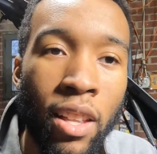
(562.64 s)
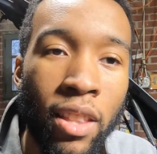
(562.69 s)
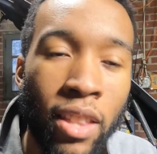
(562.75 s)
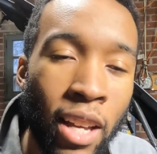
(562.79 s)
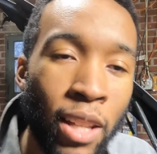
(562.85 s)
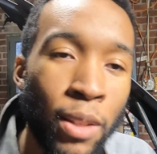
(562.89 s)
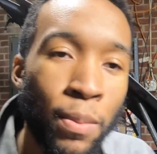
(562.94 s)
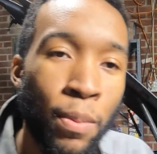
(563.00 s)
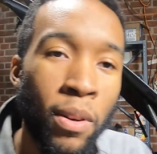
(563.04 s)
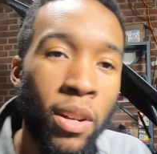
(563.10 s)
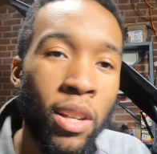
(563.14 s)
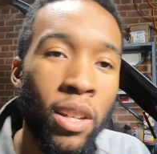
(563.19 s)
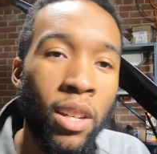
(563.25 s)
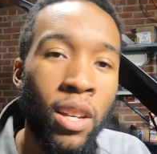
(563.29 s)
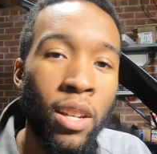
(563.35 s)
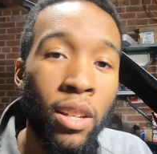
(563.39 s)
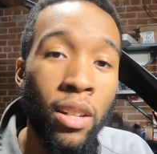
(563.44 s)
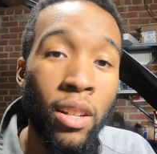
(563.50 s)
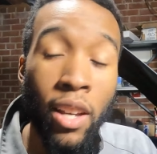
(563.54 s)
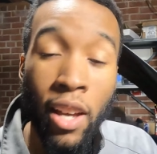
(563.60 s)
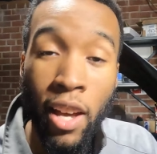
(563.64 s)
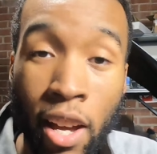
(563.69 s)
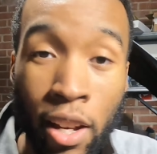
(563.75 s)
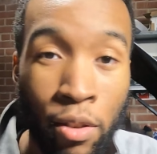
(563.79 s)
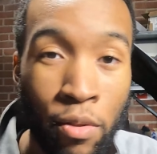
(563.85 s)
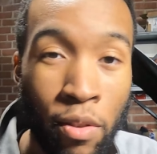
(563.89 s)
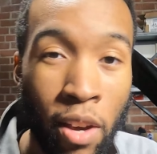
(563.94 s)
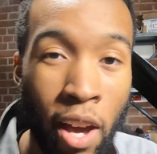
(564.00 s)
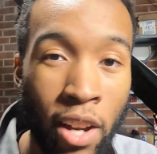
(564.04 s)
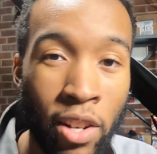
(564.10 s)
That's pretty neat. And
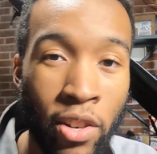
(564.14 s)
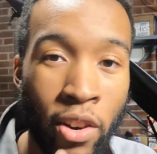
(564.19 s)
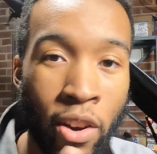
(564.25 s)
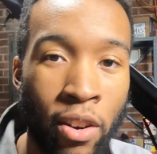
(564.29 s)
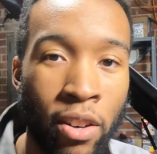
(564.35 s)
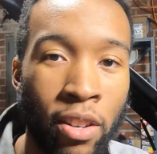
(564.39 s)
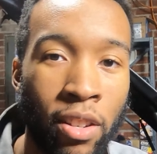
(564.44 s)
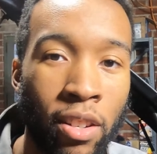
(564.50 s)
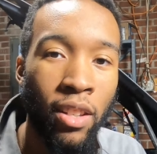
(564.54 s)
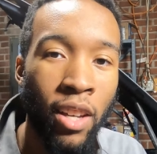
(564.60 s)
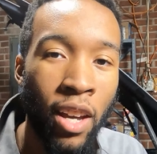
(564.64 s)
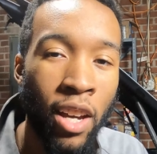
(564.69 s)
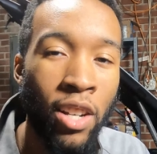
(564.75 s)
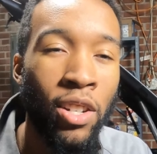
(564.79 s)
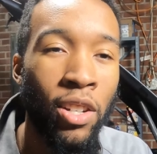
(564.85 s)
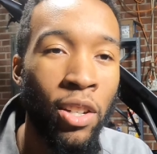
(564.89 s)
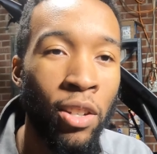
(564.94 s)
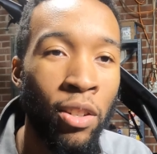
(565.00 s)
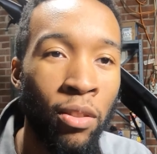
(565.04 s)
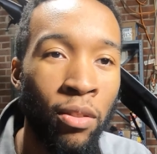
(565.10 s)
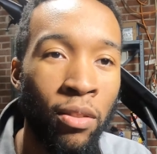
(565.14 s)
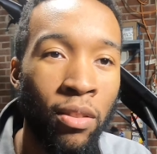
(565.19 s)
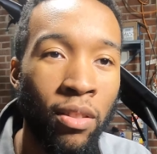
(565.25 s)
you catch her, catching you,